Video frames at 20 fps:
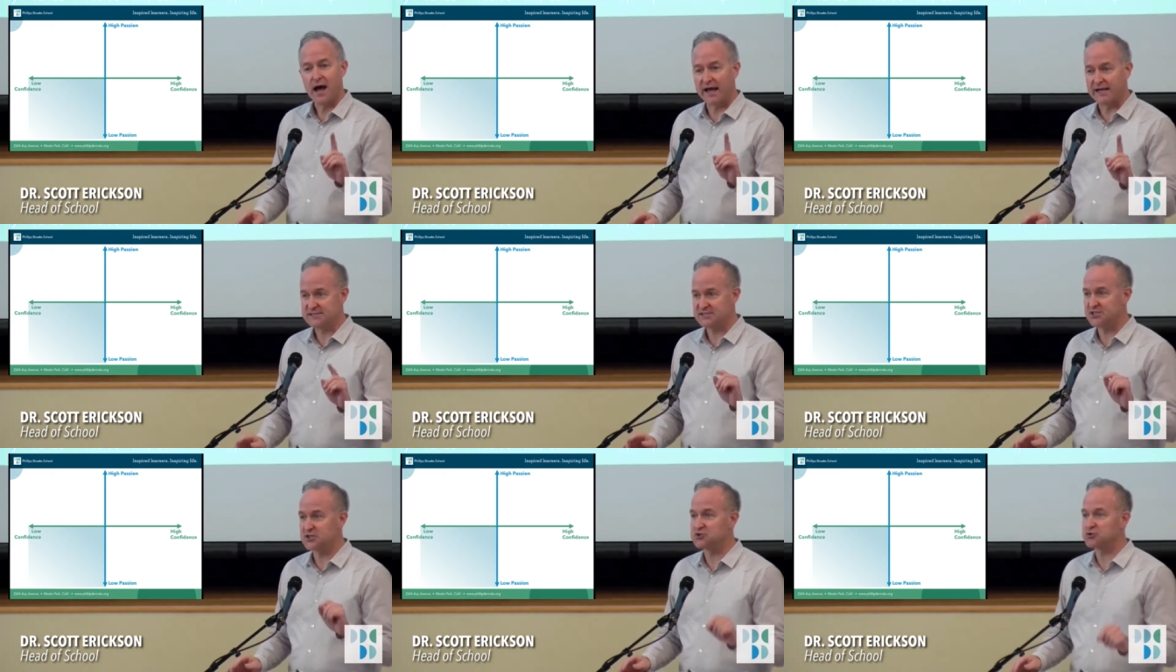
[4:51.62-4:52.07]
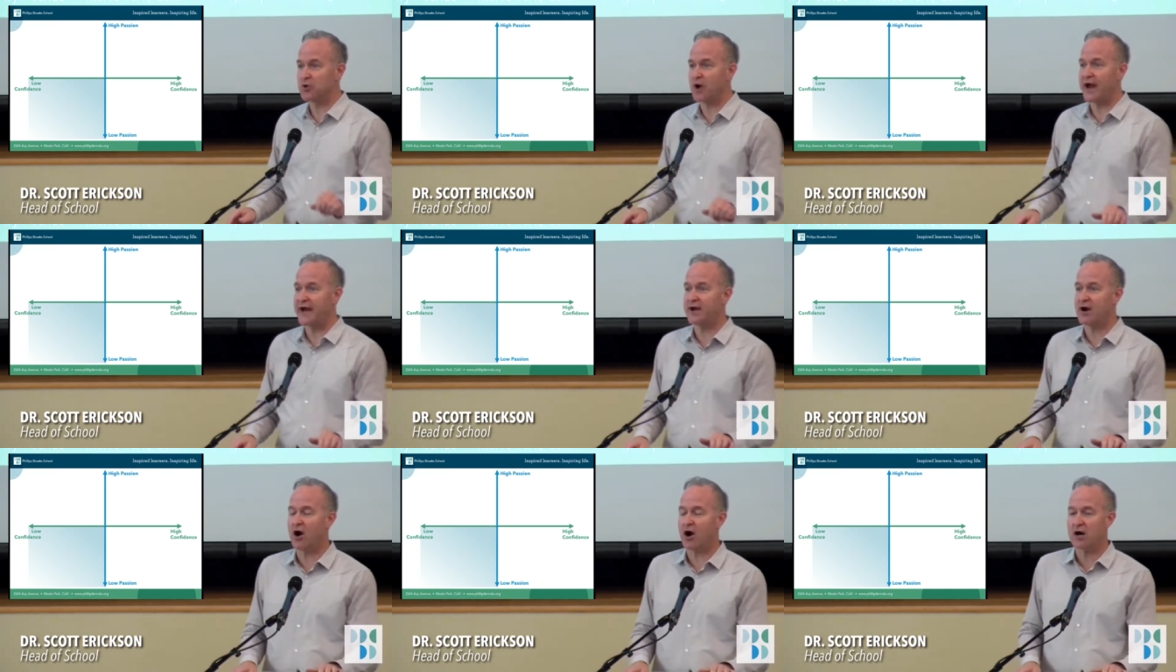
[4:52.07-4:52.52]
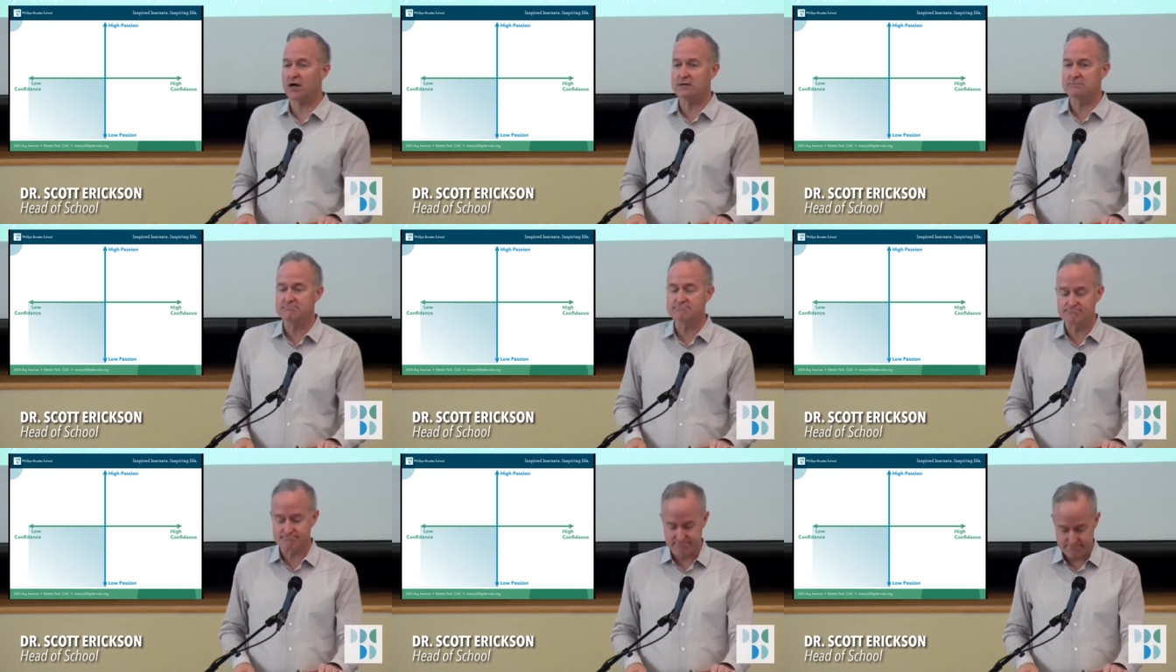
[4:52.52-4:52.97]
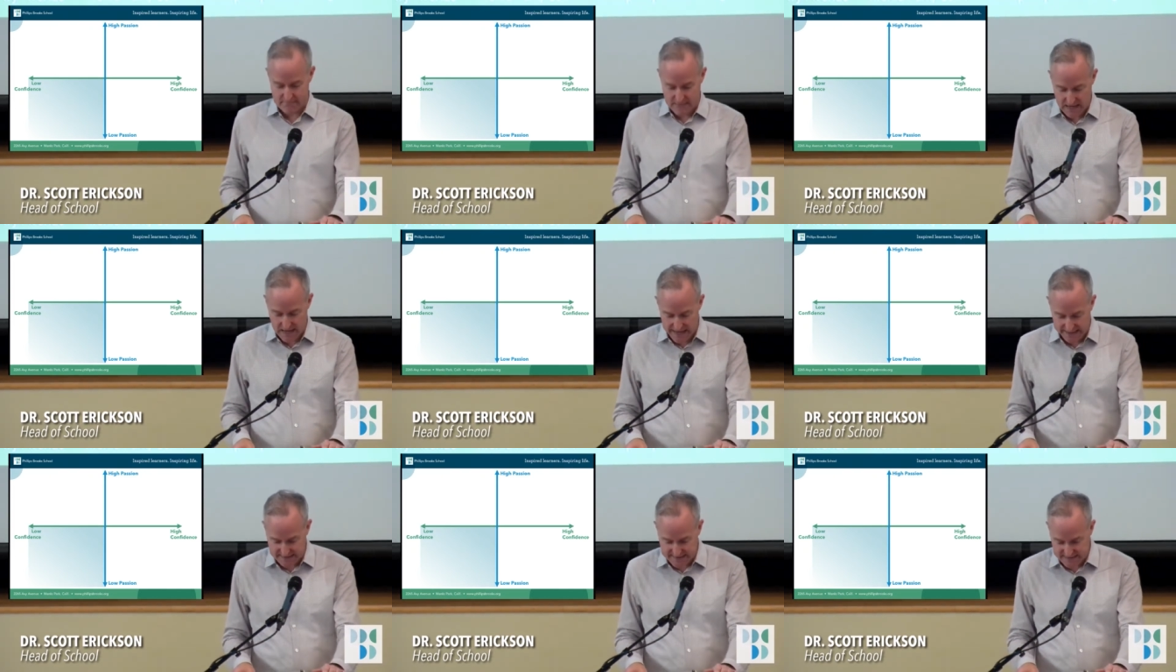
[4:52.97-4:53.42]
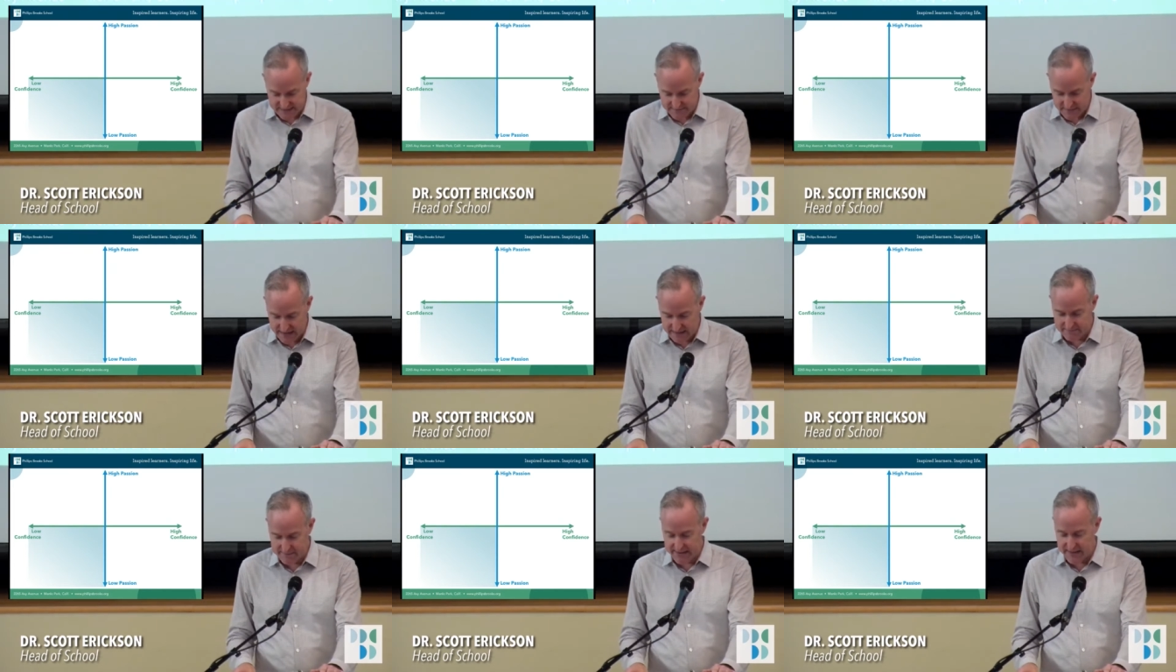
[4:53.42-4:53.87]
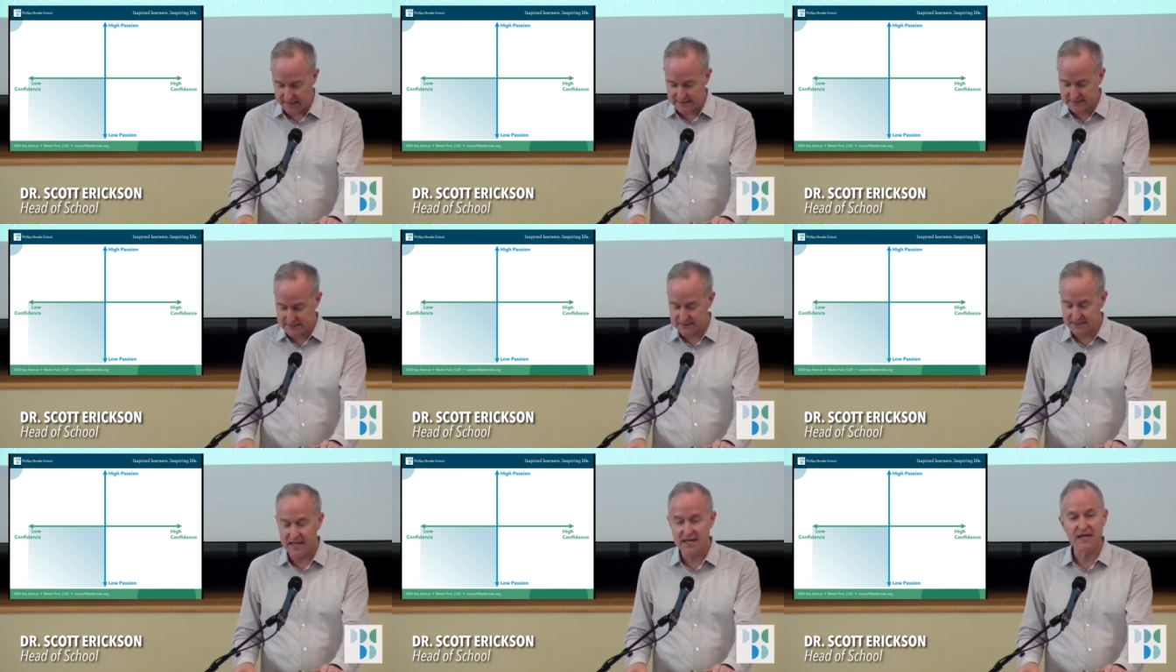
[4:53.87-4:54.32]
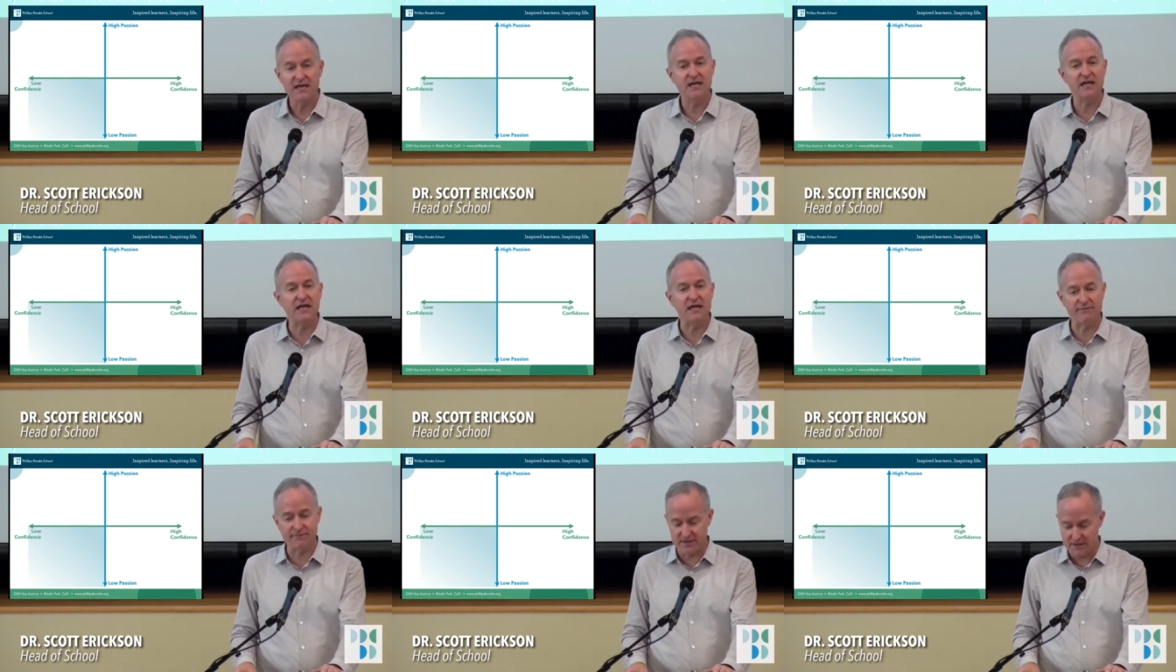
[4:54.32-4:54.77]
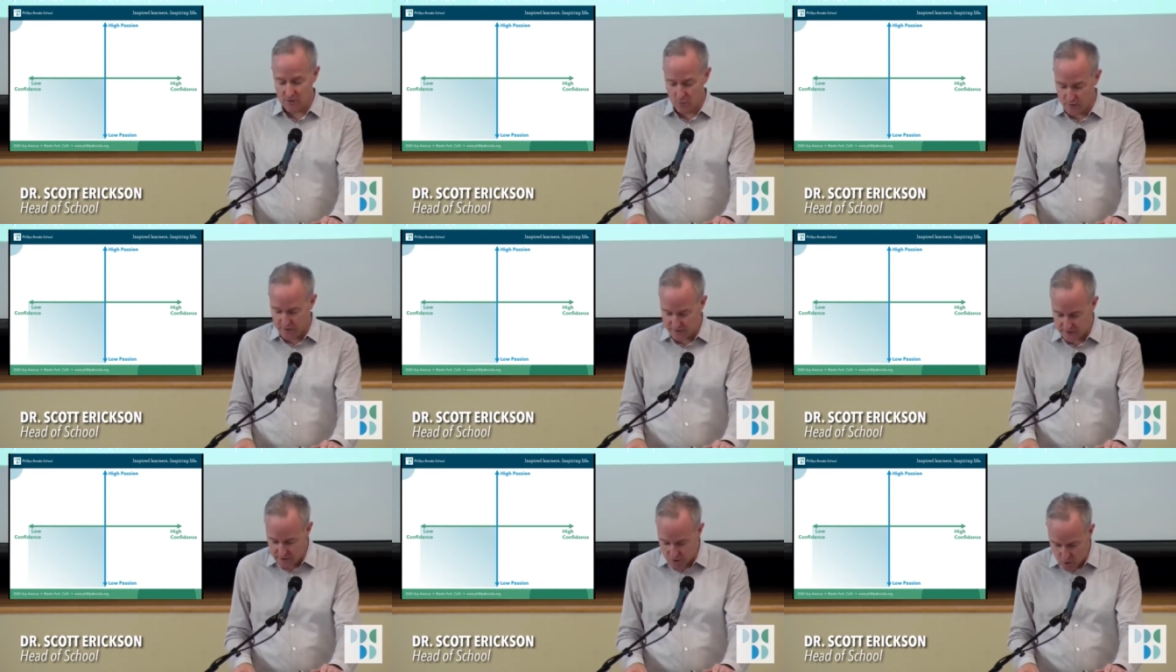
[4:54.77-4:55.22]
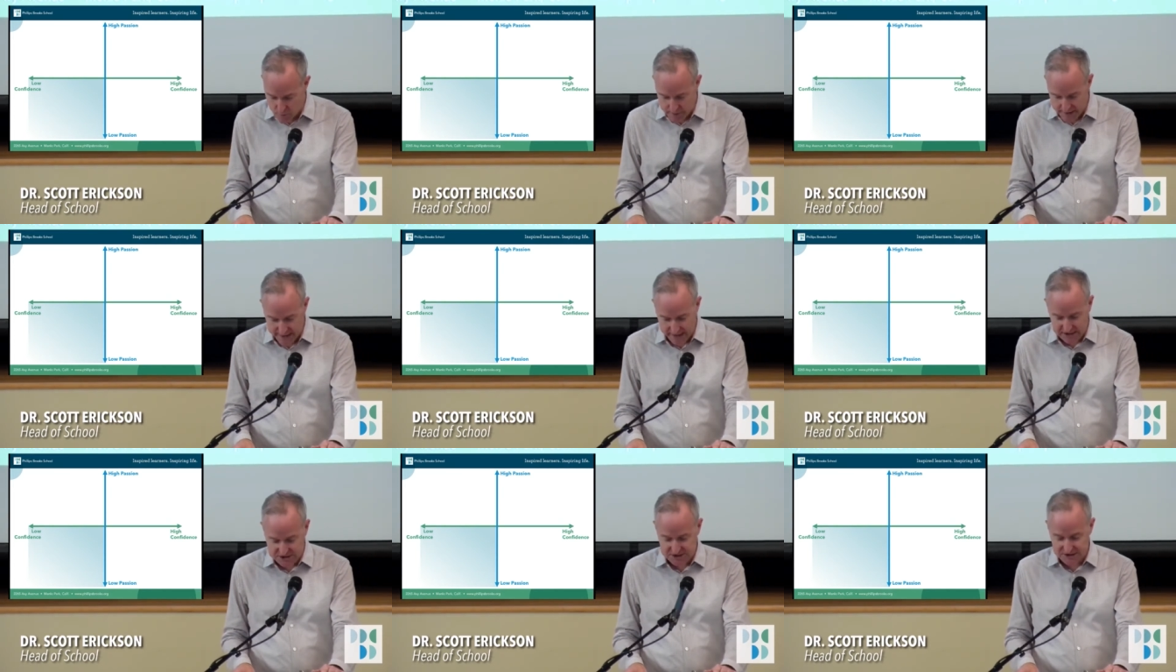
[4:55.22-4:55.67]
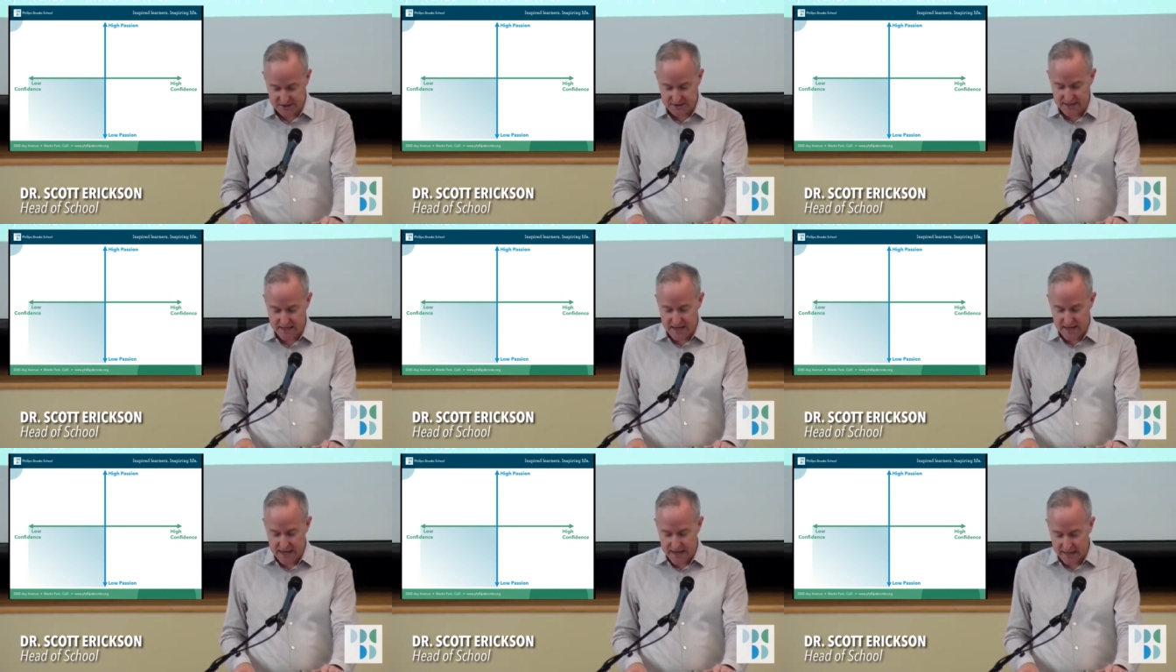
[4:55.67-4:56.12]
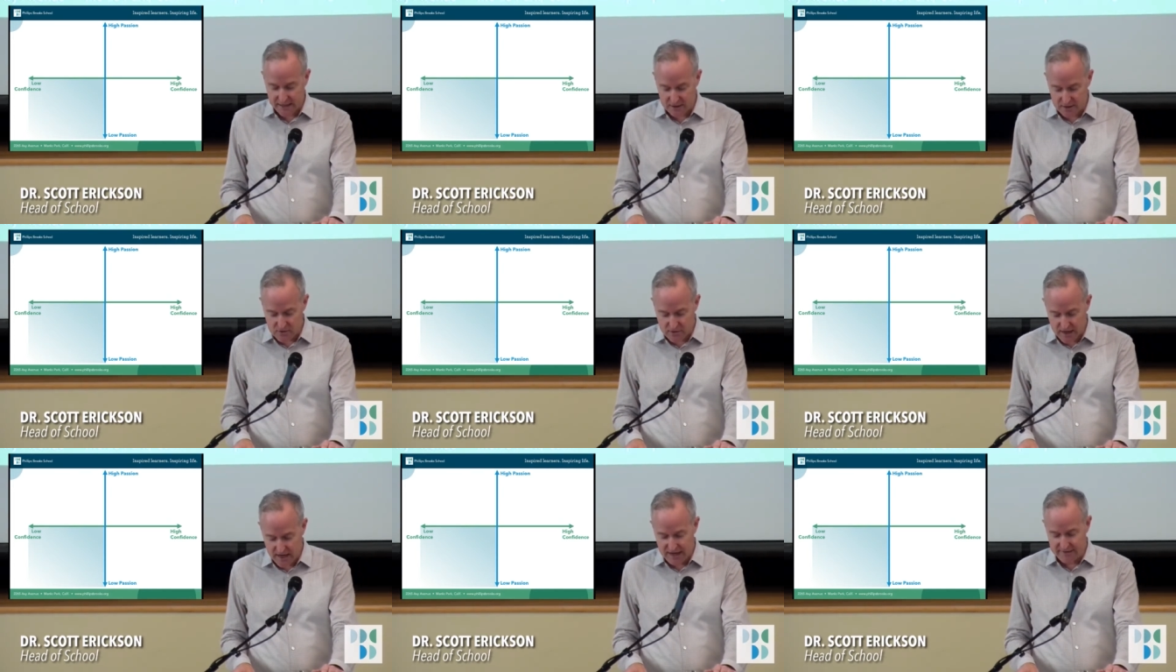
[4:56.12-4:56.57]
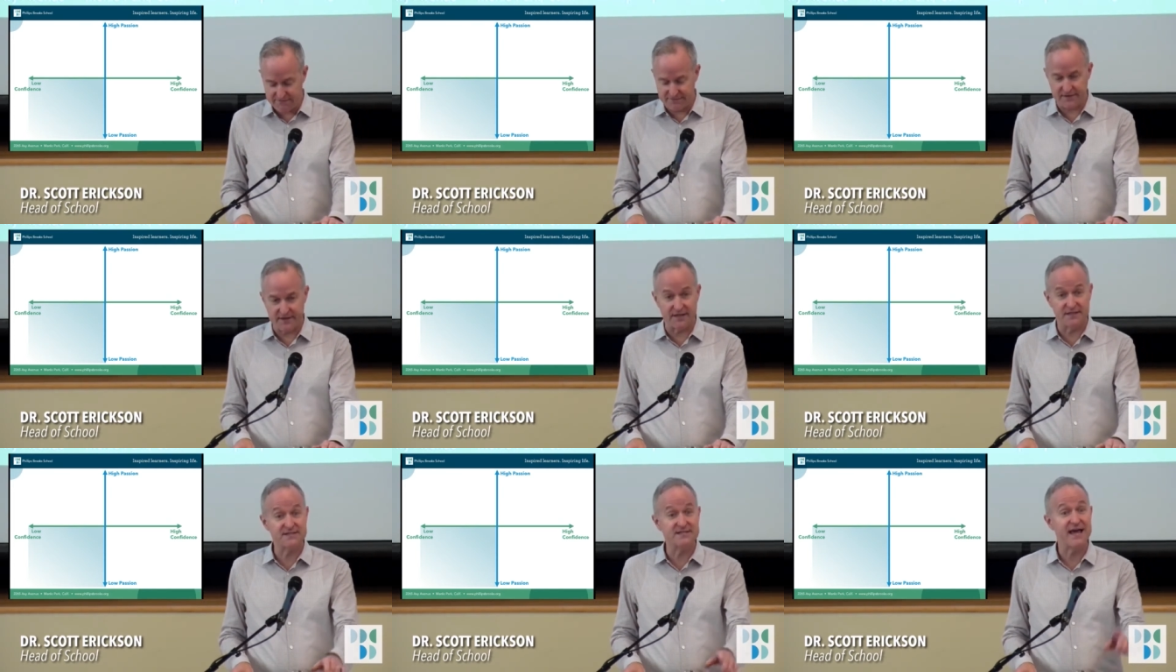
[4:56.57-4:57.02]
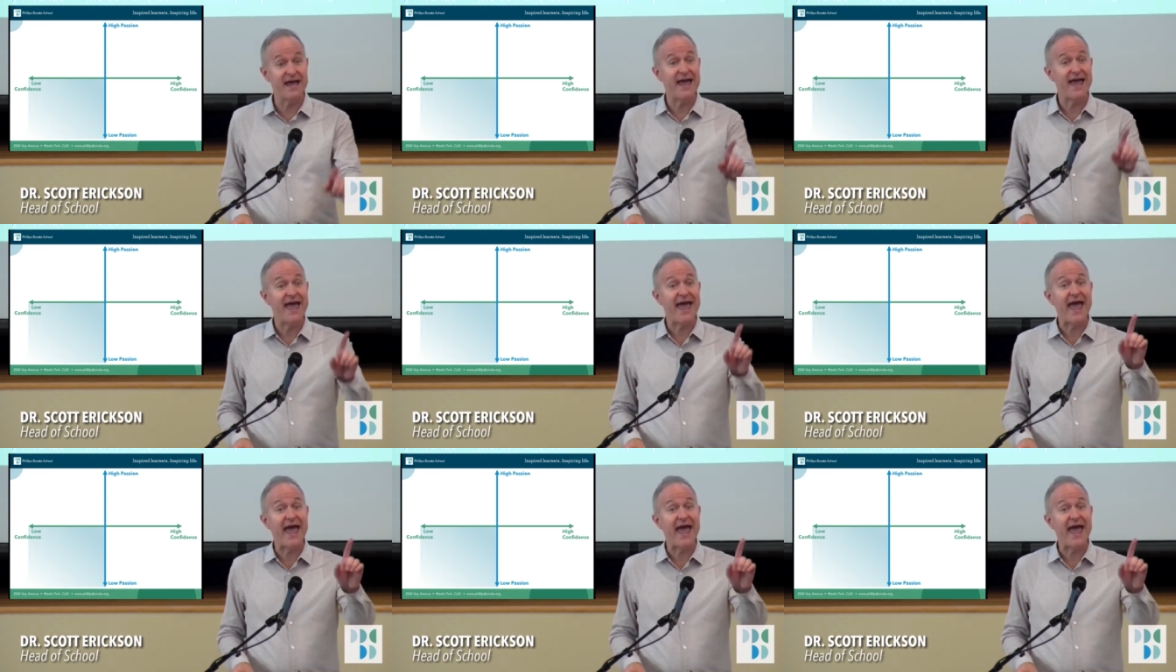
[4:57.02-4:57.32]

I still tried hard, I did my best, even with low passion and low confidence.